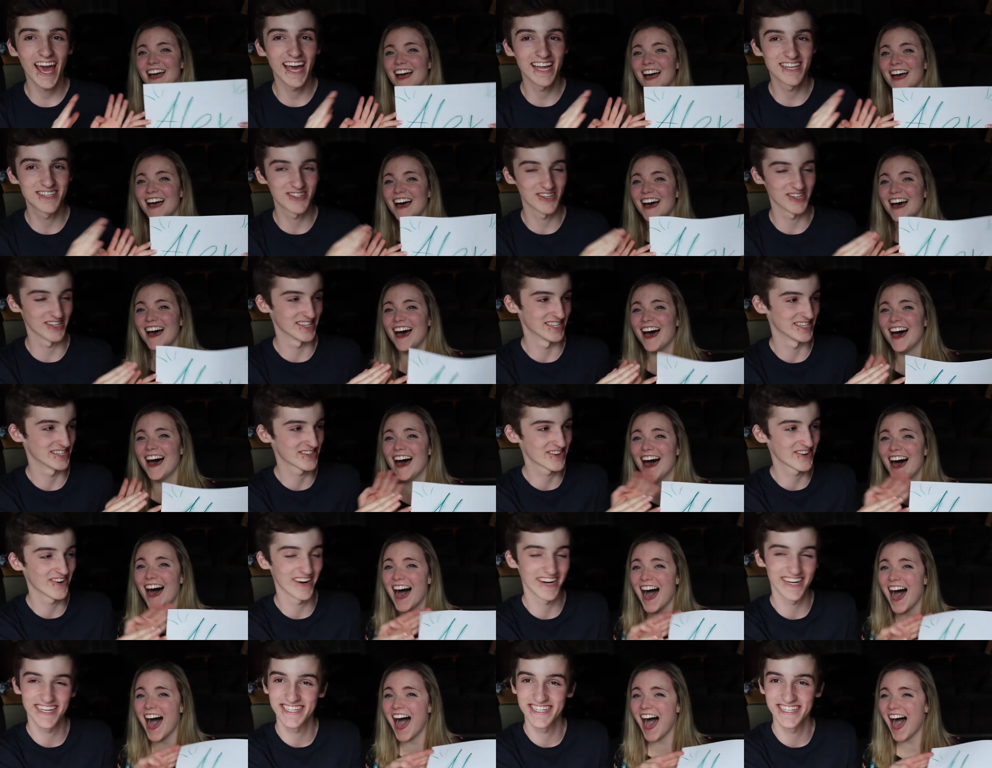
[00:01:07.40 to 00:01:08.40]
Speaker 1: answer this
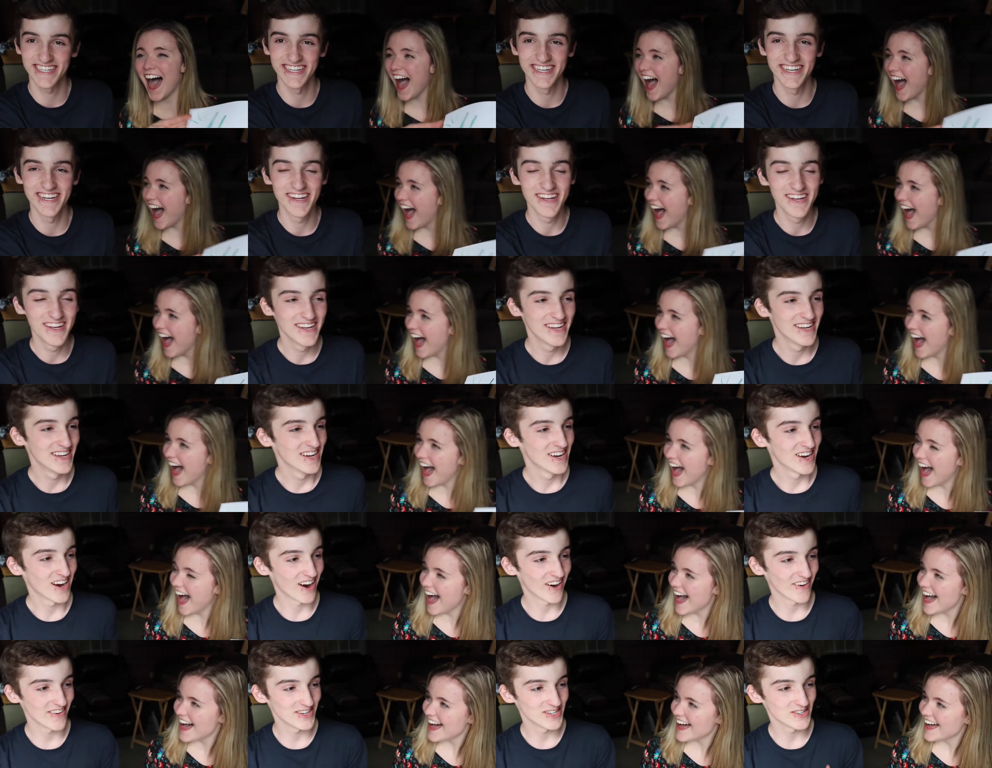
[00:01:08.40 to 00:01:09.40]
question,
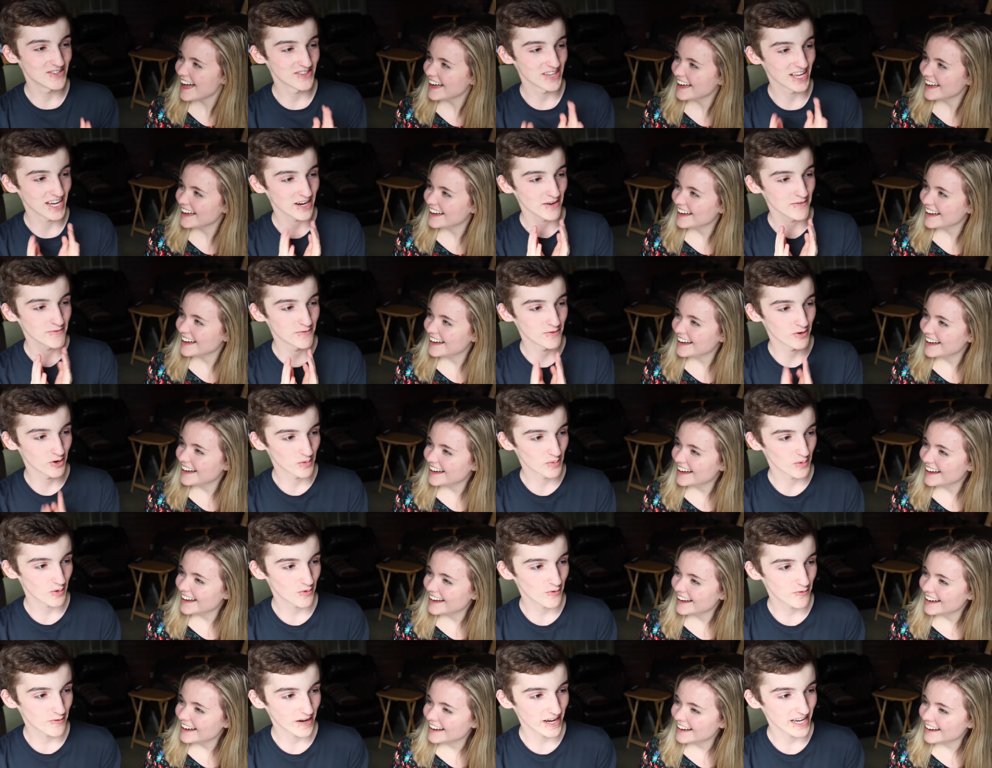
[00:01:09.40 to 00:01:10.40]
are we doing like a
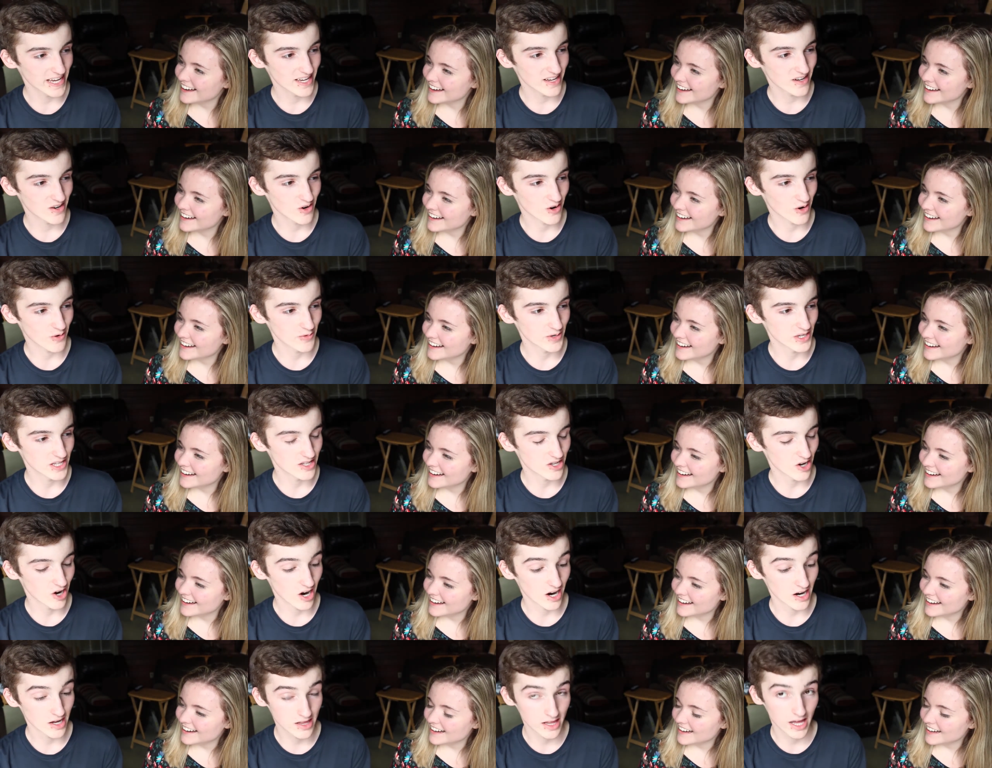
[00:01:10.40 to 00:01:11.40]
verbal fight or are we
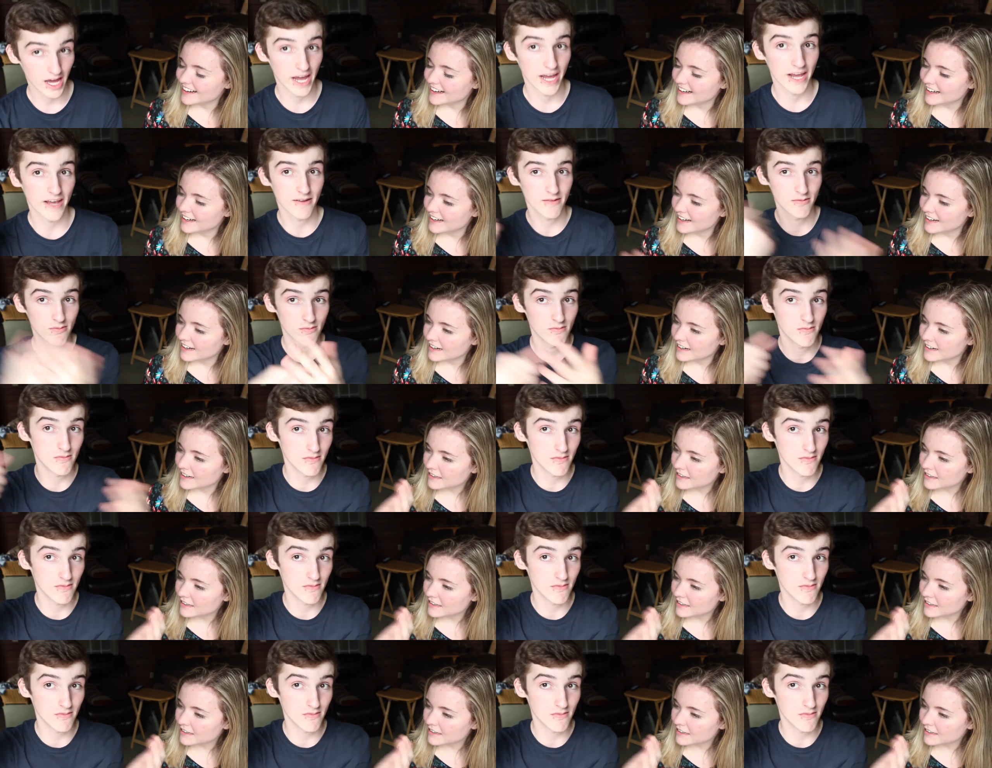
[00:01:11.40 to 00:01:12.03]
talking like,